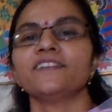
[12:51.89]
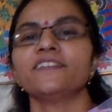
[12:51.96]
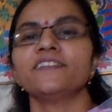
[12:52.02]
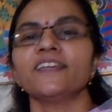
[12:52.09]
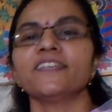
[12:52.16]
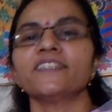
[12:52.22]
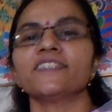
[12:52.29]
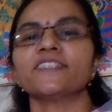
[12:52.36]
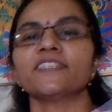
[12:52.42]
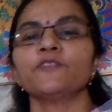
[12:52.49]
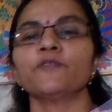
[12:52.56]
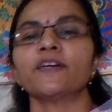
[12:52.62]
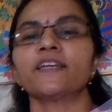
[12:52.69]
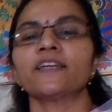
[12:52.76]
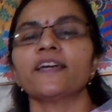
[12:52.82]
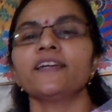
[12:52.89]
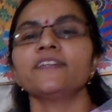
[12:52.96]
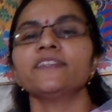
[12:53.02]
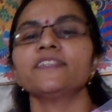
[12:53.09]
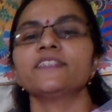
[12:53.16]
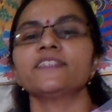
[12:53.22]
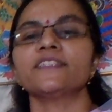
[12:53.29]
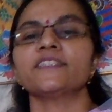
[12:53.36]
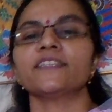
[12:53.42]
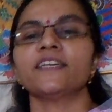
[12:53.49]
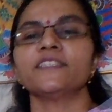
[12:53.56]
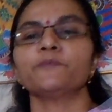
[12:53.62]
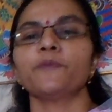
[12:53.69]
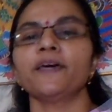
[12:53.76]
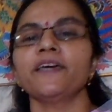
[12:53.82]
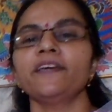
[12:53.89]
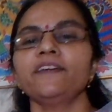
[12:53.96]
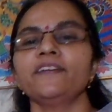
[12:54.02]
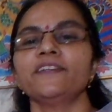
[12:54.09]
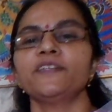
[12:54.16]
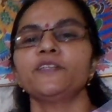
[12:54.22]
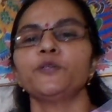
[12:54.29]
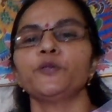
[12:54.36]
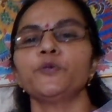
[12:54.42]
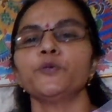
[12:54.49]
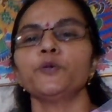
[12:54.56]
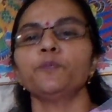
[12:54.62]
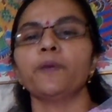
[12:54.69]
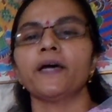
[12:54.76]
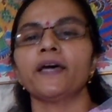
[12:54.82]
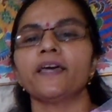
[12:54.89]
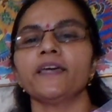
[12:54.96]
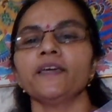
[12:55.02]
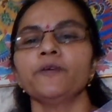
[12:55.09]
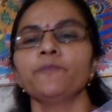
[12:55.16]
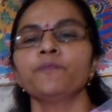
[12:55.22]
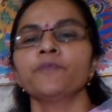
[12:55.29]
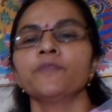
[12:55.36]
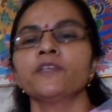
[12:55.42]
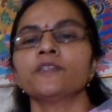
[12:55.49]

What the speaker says: Yes, you are right, that is h by 2 pi.